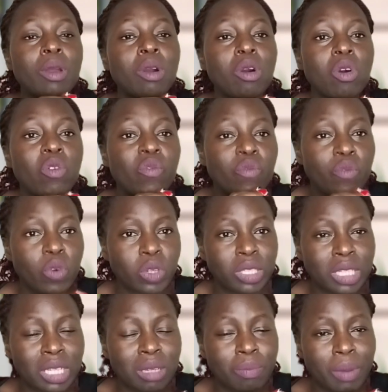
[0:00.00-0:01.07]

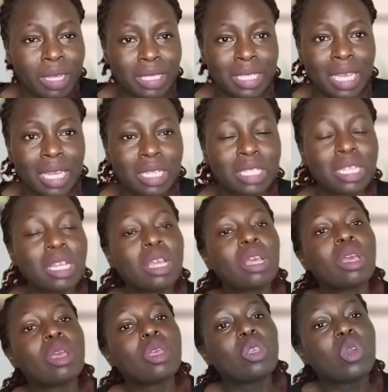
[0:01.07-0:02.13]
14%,
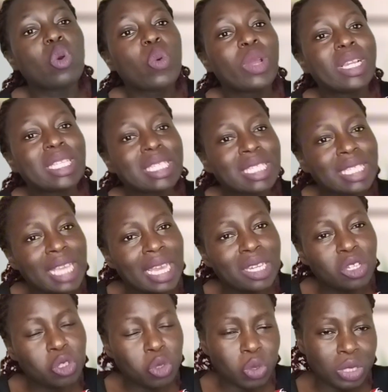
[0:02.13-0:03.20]
you will send
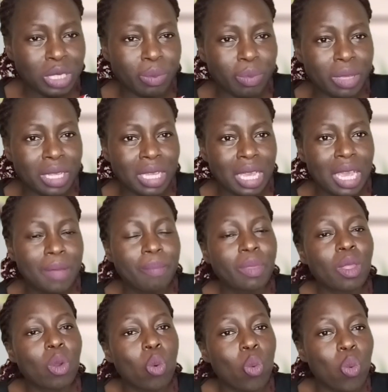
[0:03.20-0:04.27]
to CBK
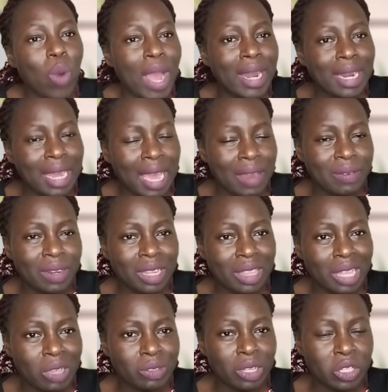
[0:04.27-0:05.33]

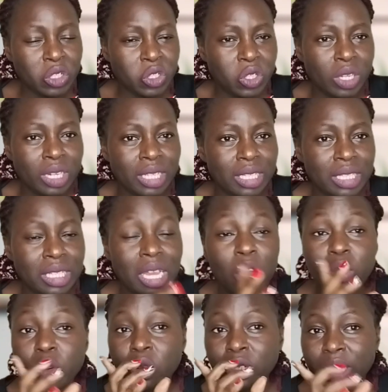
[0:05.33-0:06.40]
100,000 shillings. Now
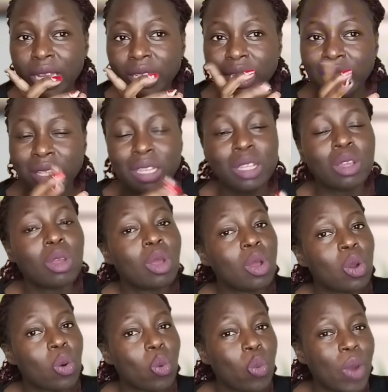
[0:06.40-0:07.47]
not 93,
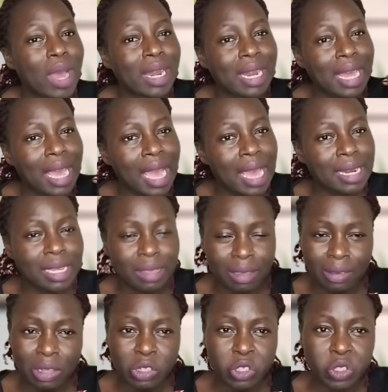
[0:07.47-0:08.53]

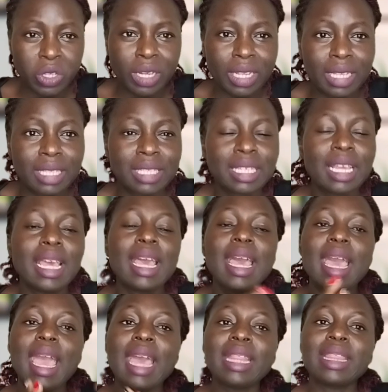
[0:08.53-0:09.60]
100,000 shillings.
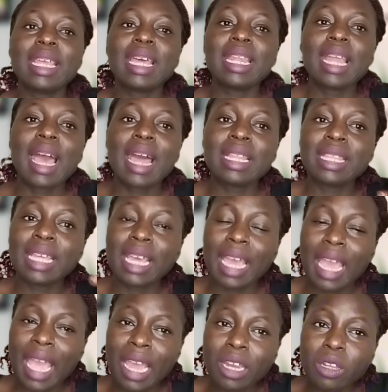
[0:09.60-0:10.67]
And then at the
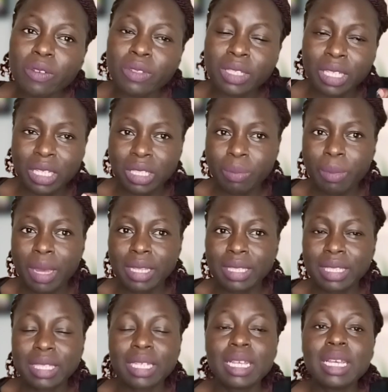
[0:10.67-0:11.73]
end of 6
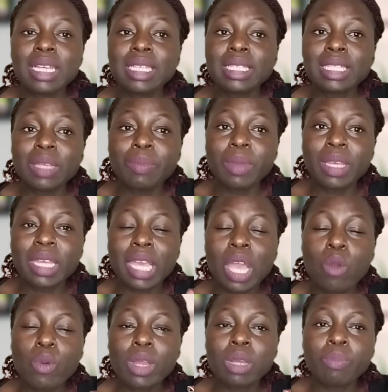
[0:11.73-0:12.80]
months,
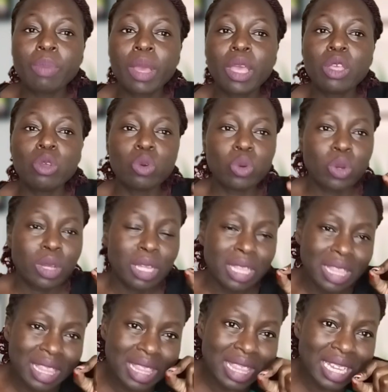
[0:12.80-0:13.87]
CBK will pay you
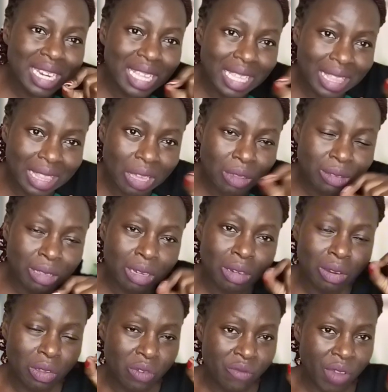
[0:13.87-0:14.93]

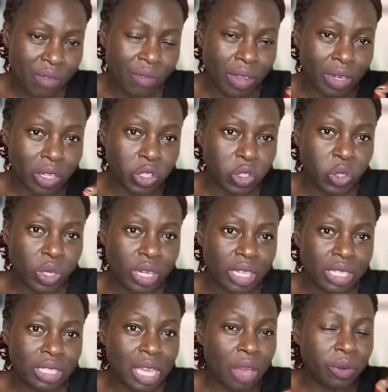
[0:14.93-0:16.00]
3,500
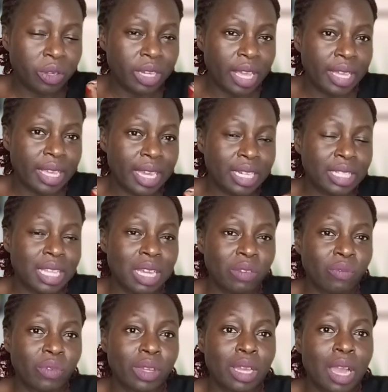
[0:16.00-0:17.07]
shillings. How did I get that
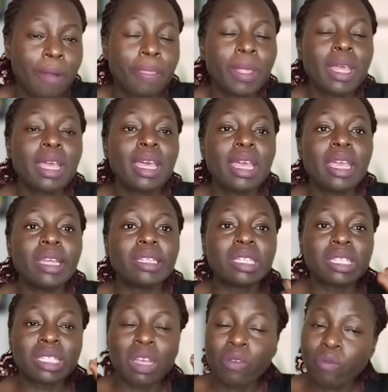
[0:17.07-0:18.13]
figure? It
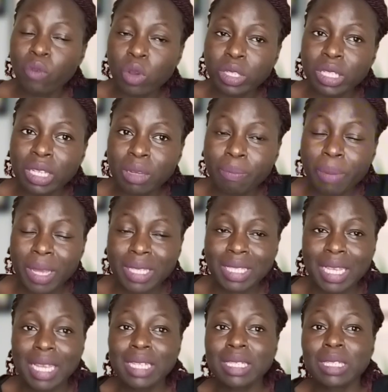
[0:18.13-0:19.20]
is the
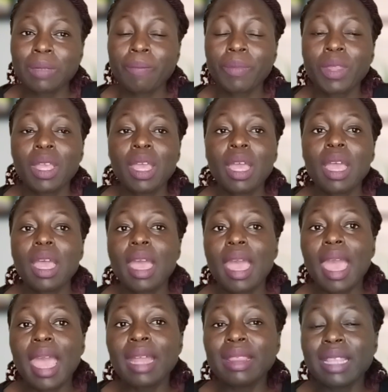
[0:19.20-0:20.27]
14%.
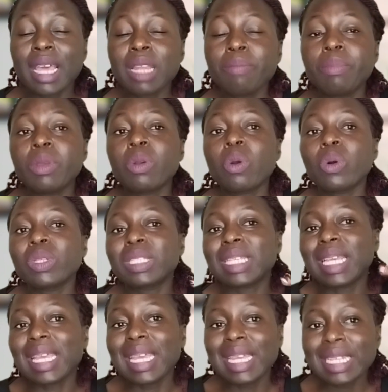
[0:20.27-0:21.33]
And then because
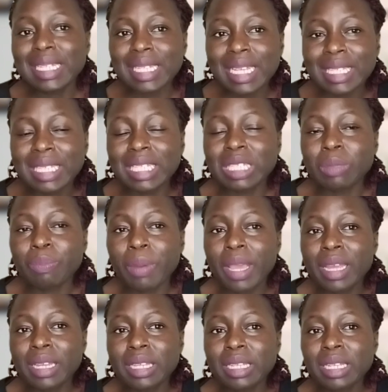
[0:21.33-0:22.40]
interest is
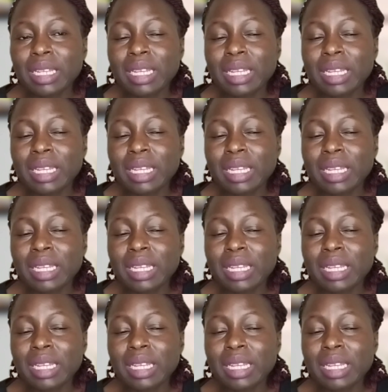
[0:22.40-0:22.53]
paid,